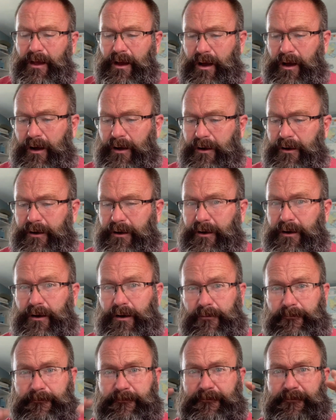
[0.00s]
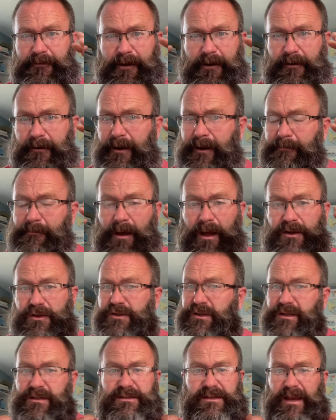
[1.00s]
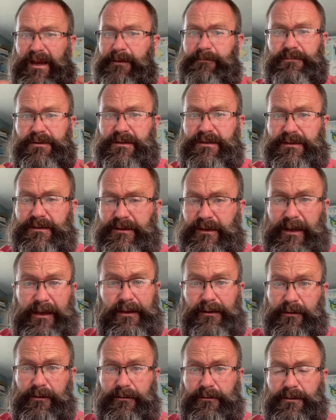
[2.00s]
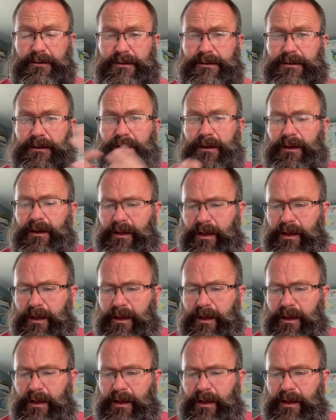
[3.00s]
are very much the same skills,